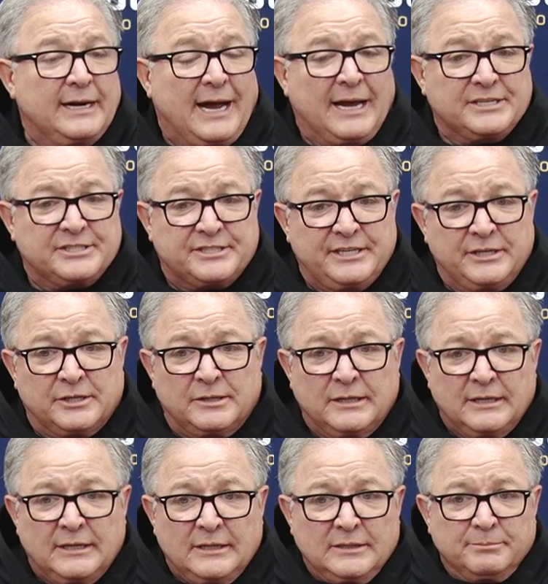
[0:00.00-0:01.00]
And I still
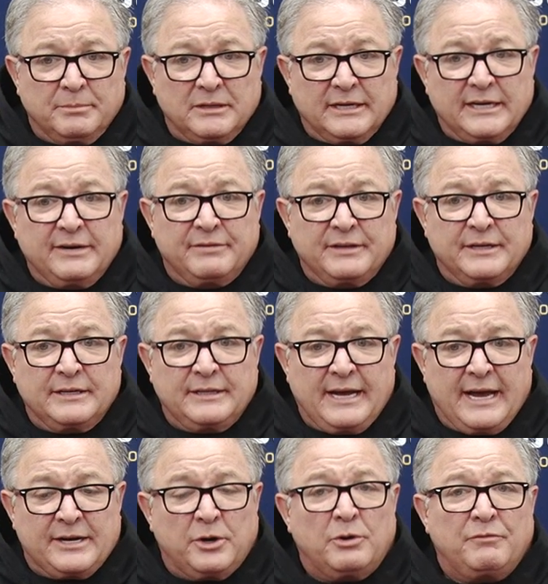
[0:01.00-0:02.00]
believe in
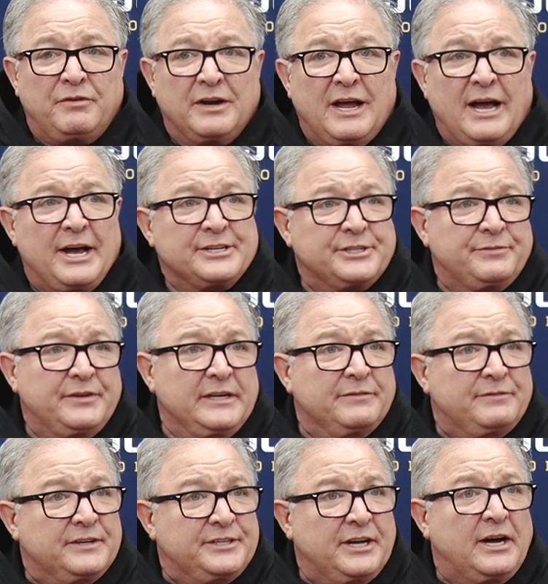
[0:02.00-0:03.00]
that old philosophy,
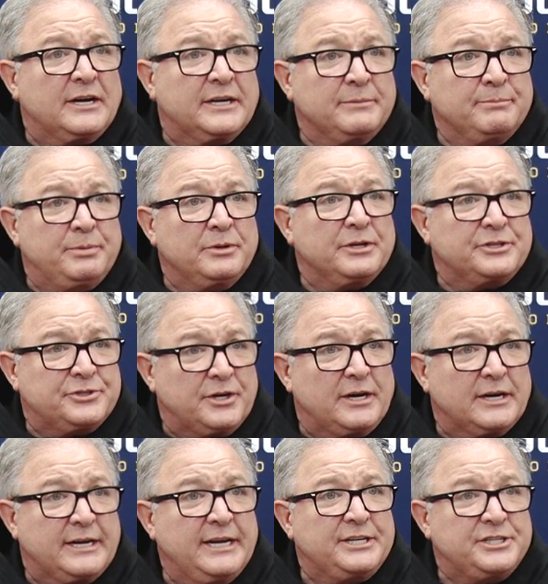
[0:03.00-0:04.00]
if a duck can pull a
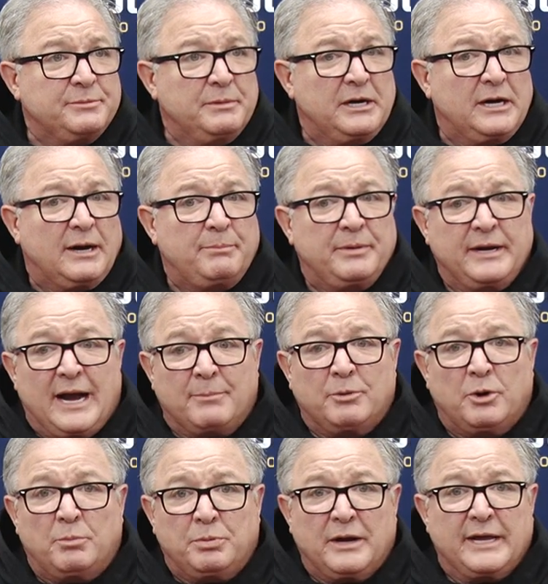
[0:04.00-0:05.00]
truck, hitch him up, and I'm
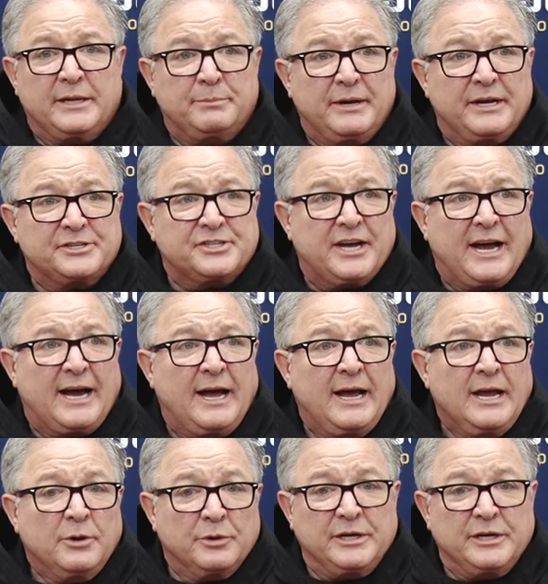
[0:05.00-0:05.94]
going to play the best guy.